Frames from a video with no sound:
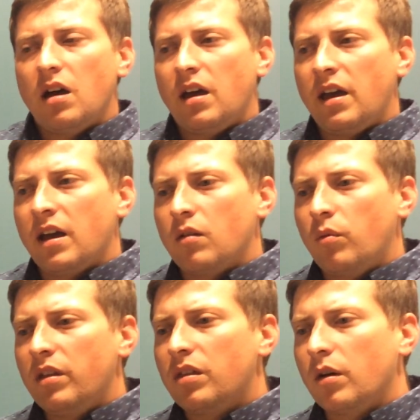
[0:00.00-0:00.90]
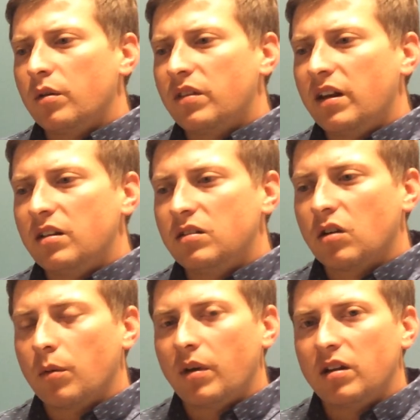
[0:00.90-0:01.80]
And with those, they
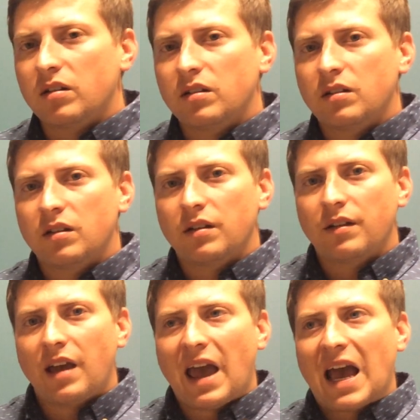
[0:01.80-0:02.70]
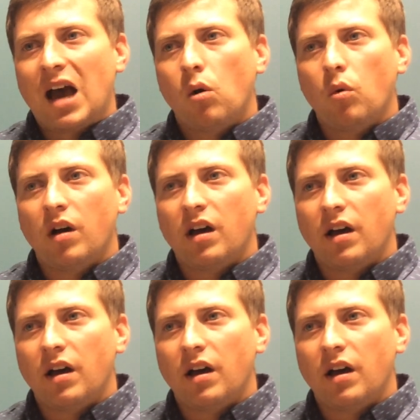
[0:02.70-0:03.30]
determined how